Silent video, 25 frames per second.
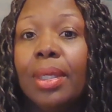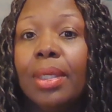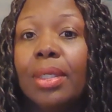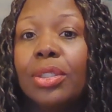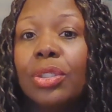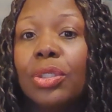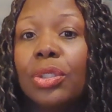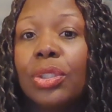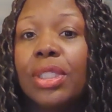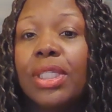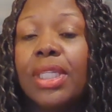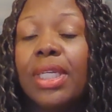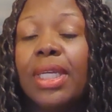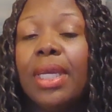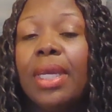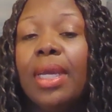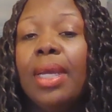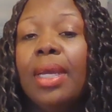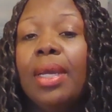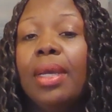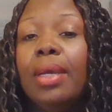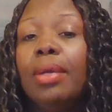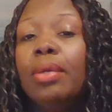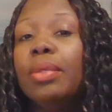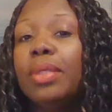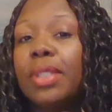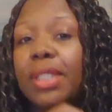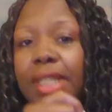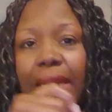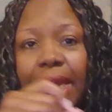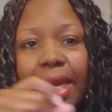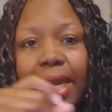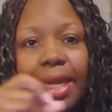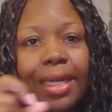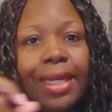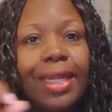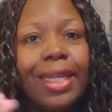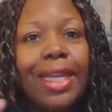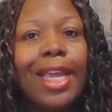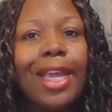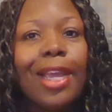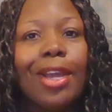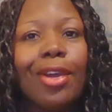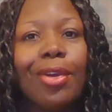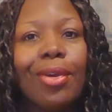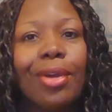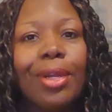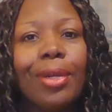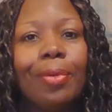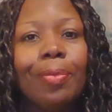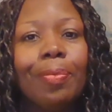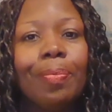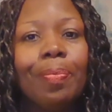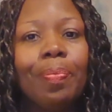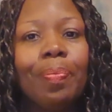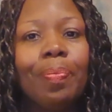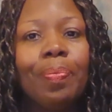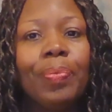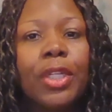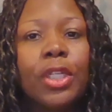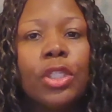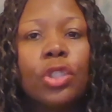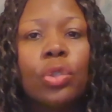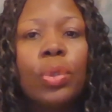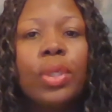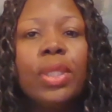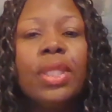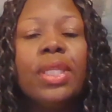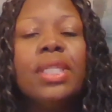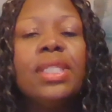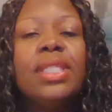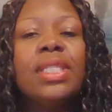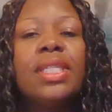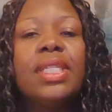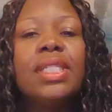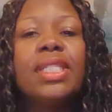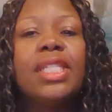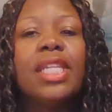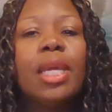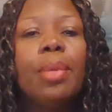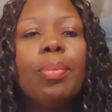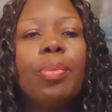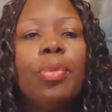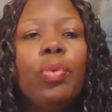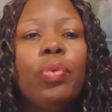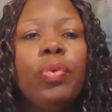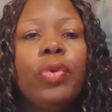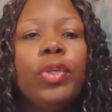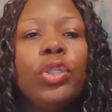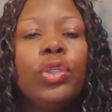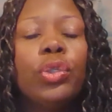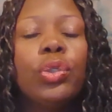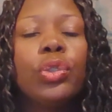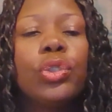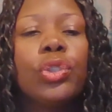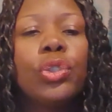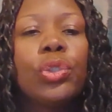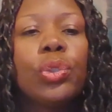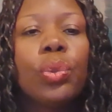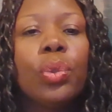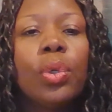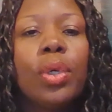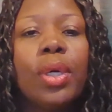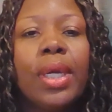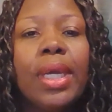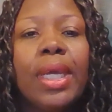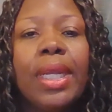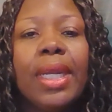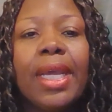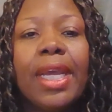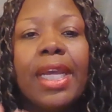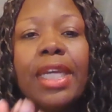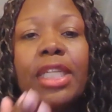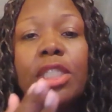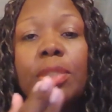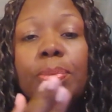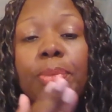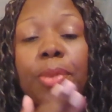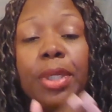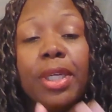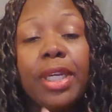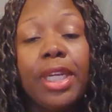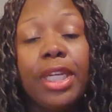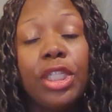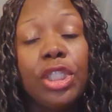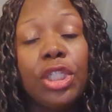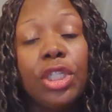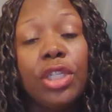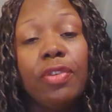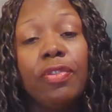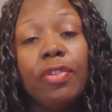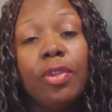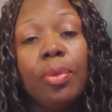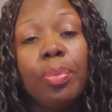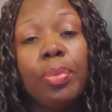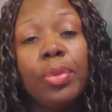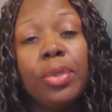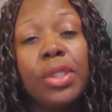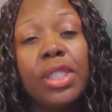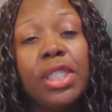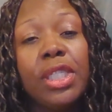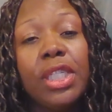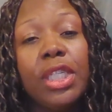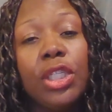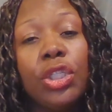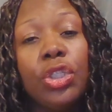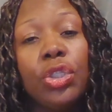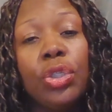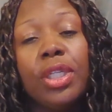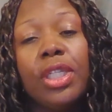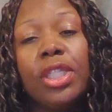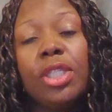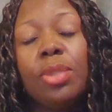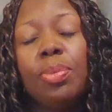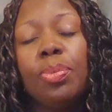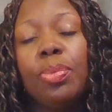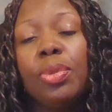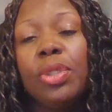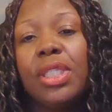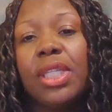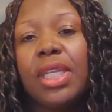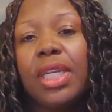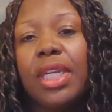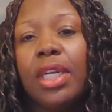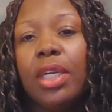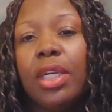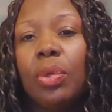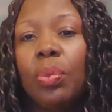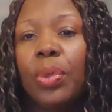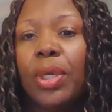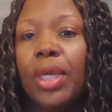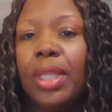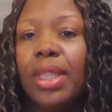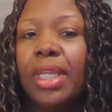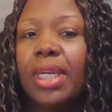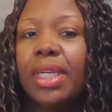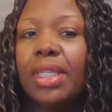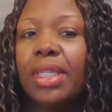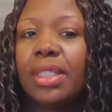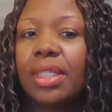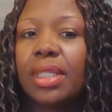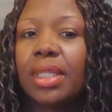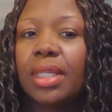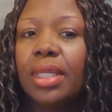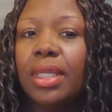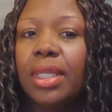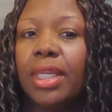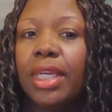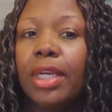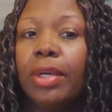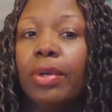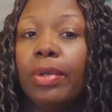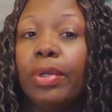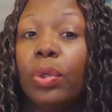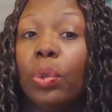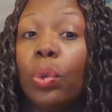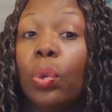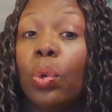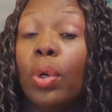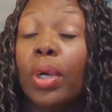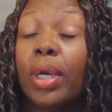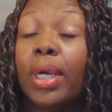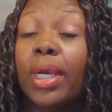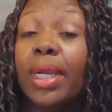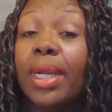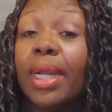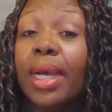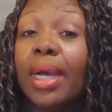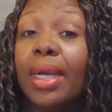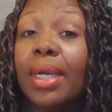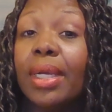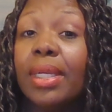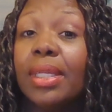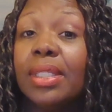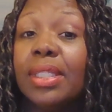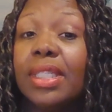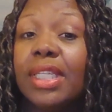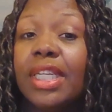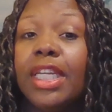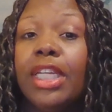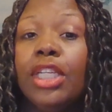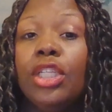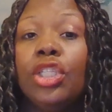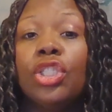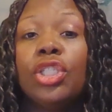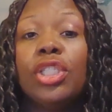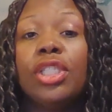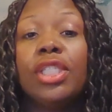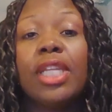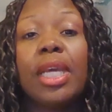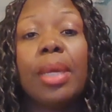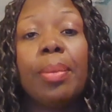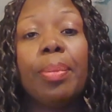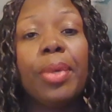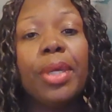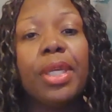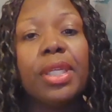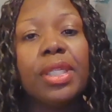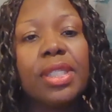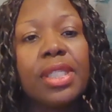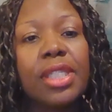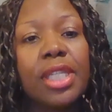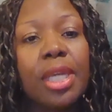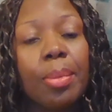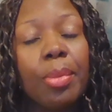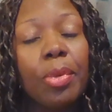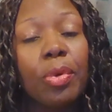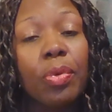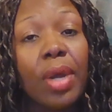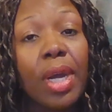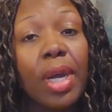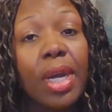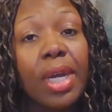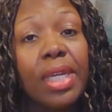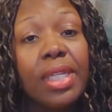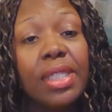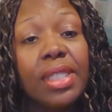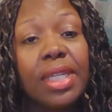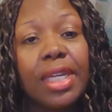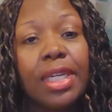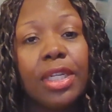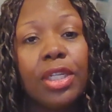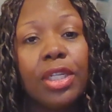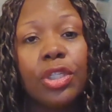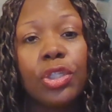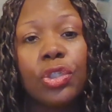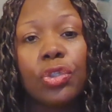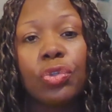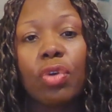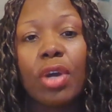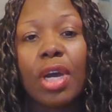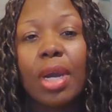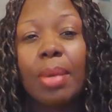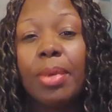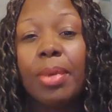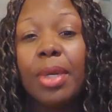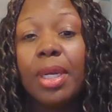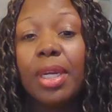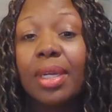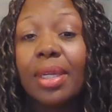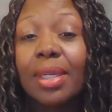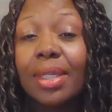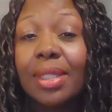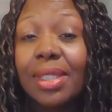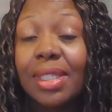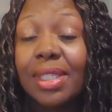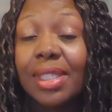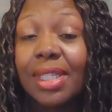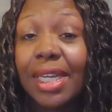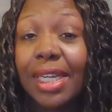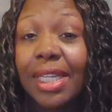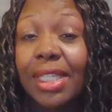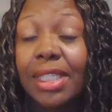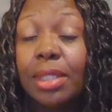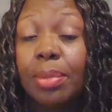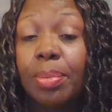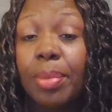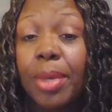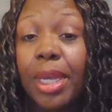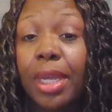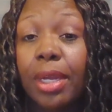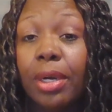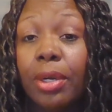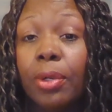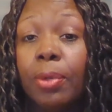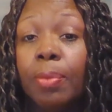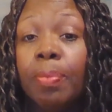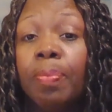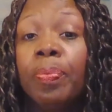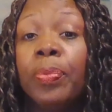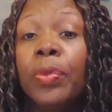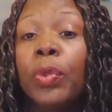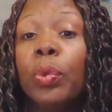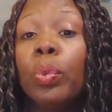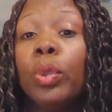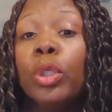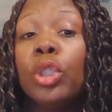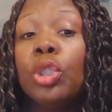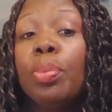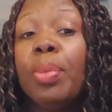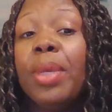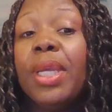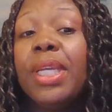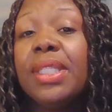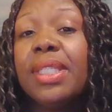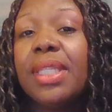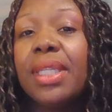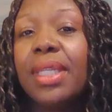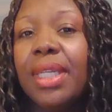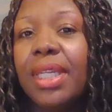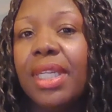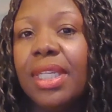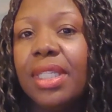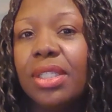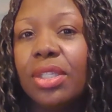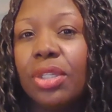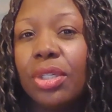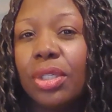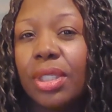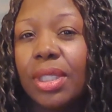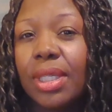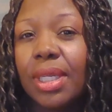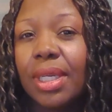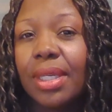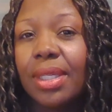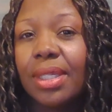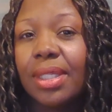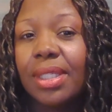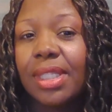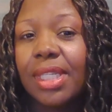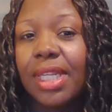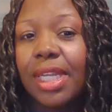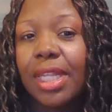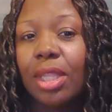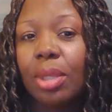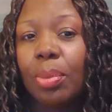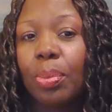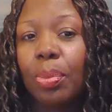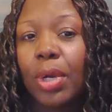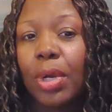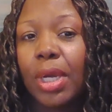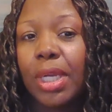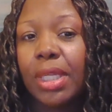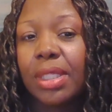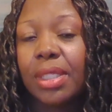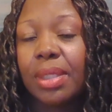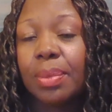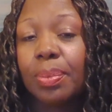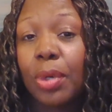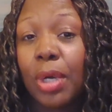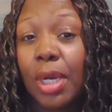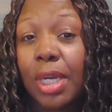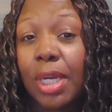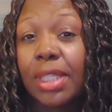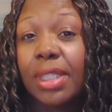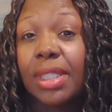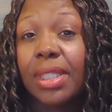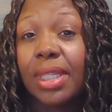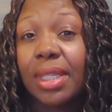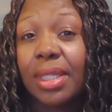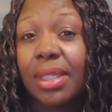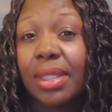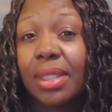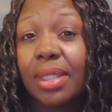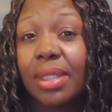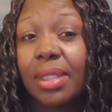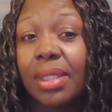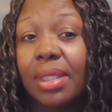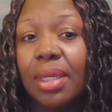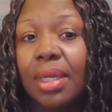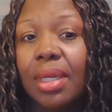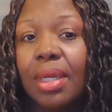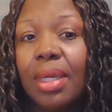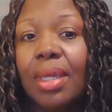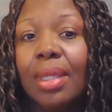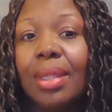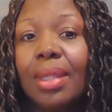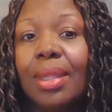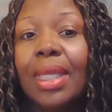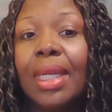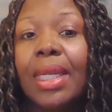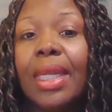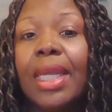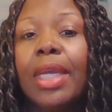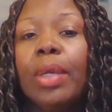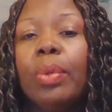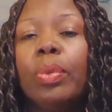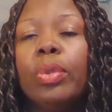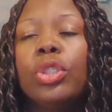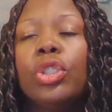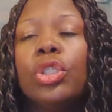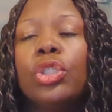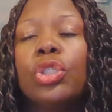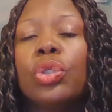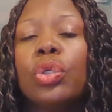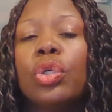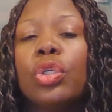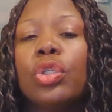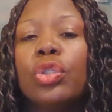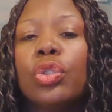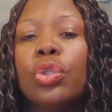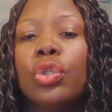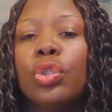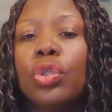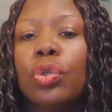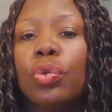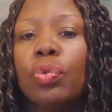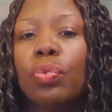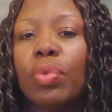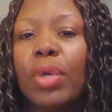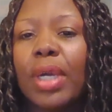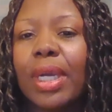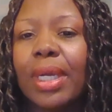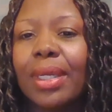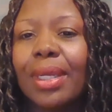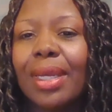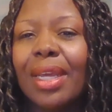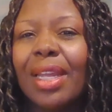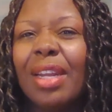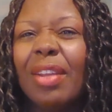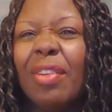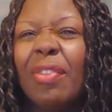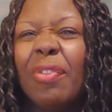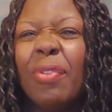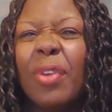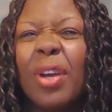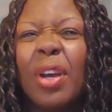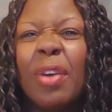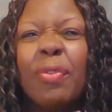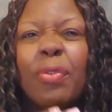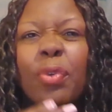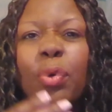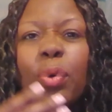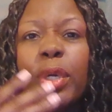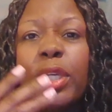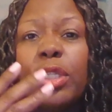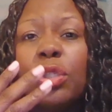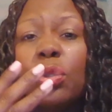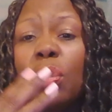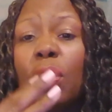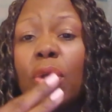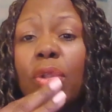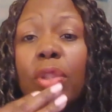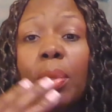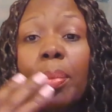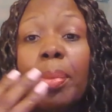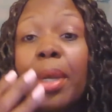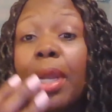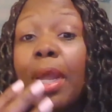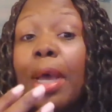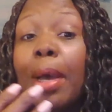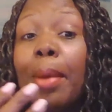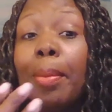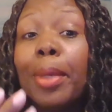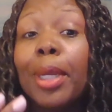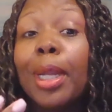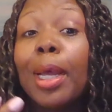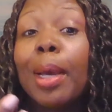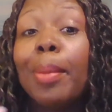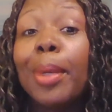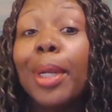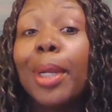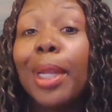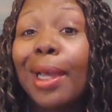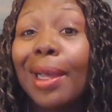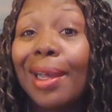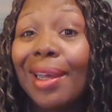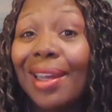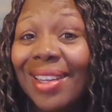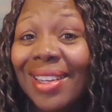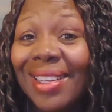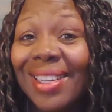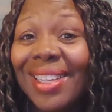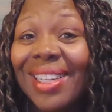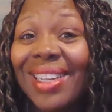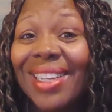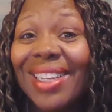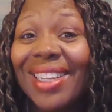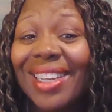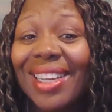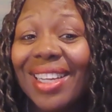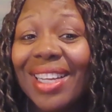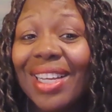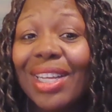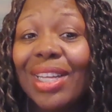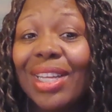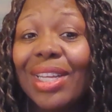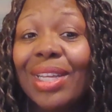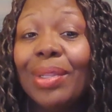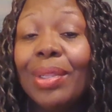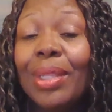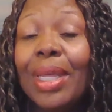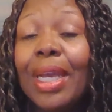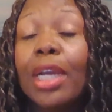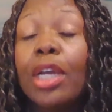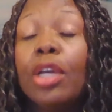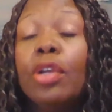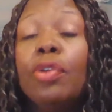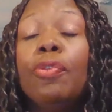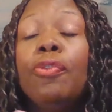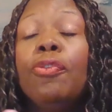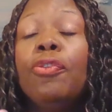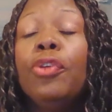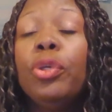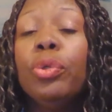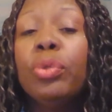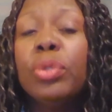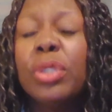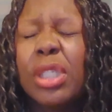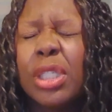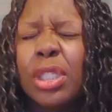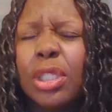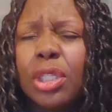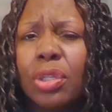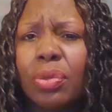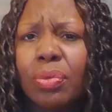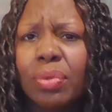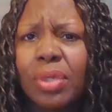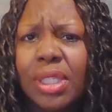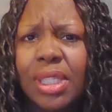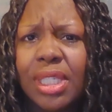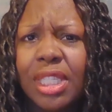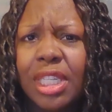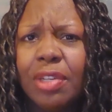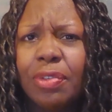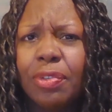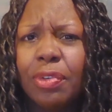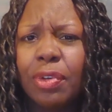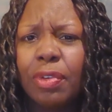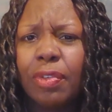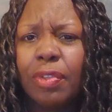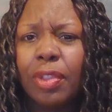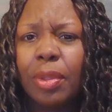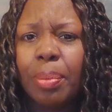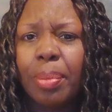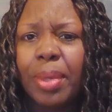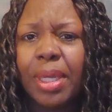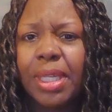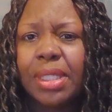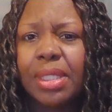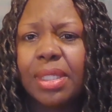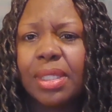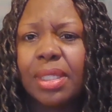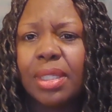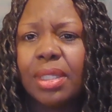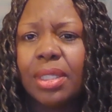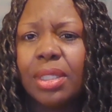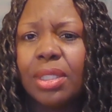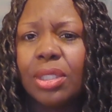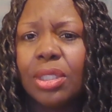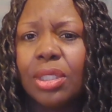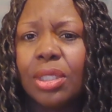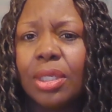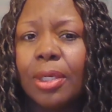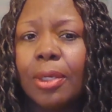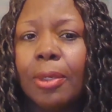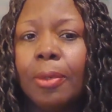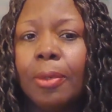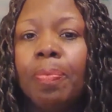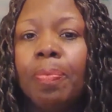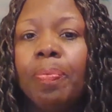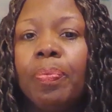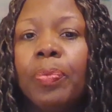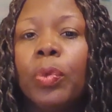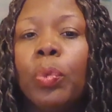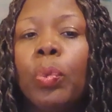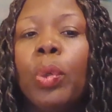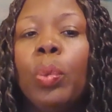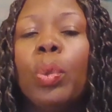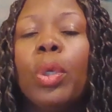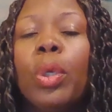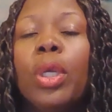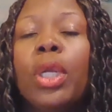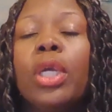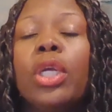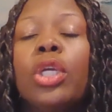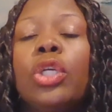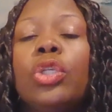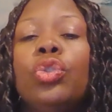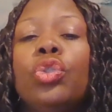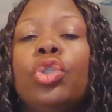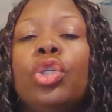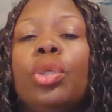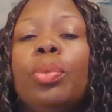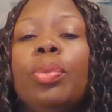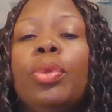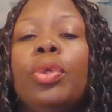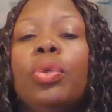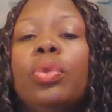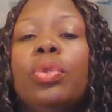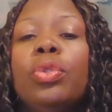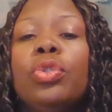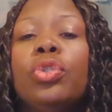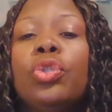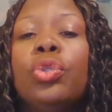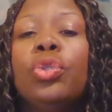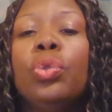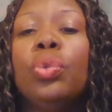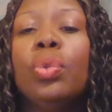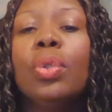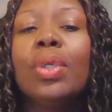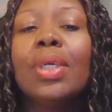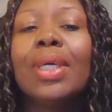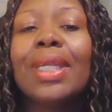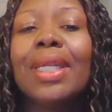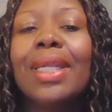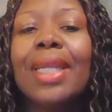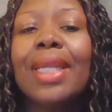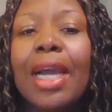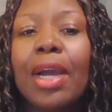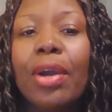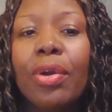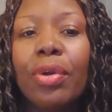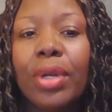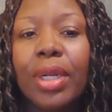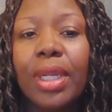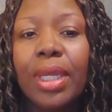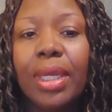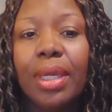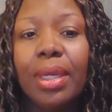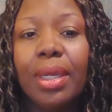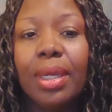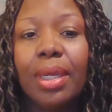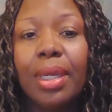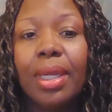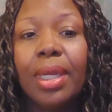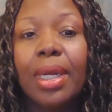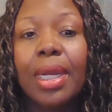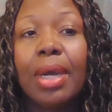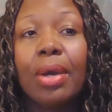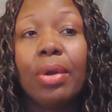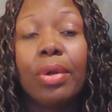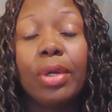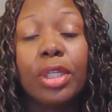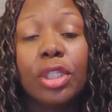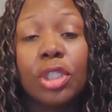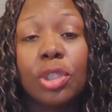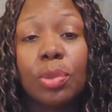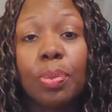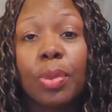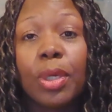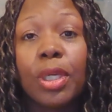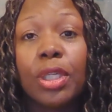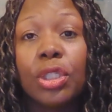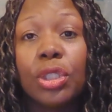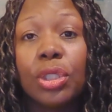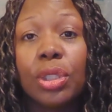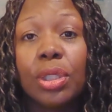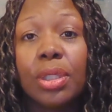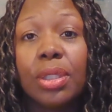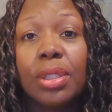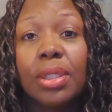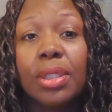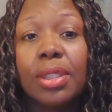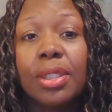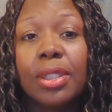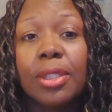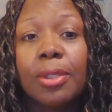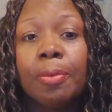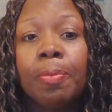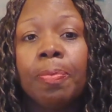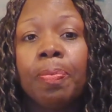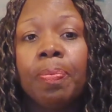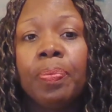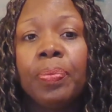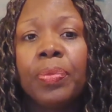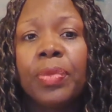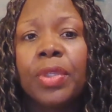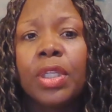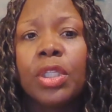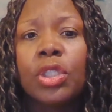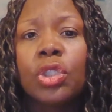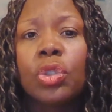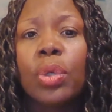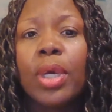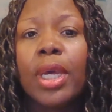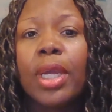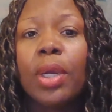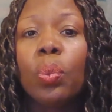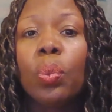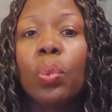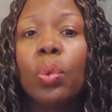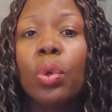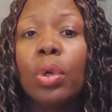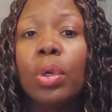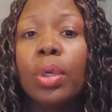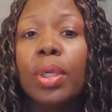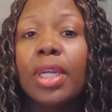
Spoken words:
So signed Karen. So in this example, we just saw an explanation of the procedure is presented in a way that it's clear and organized. Each step is summarized and described in a concise manner, which makes it easier to understand the process. The language is also direct and it avoids all the blah, blah, blah that confuses the receiver of the message. We want to contribute to clarity in our expressions. So at a work